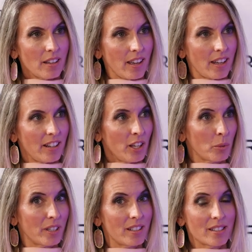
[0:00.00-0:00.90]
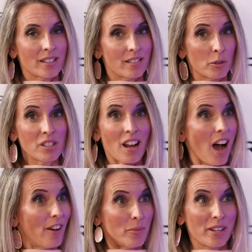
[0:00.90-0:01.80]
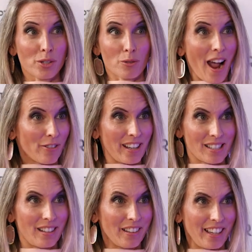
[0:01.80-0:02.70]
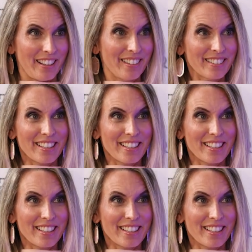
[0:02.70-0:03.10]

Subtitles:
And it was tough. I mean, it's a rat race in Atlanta.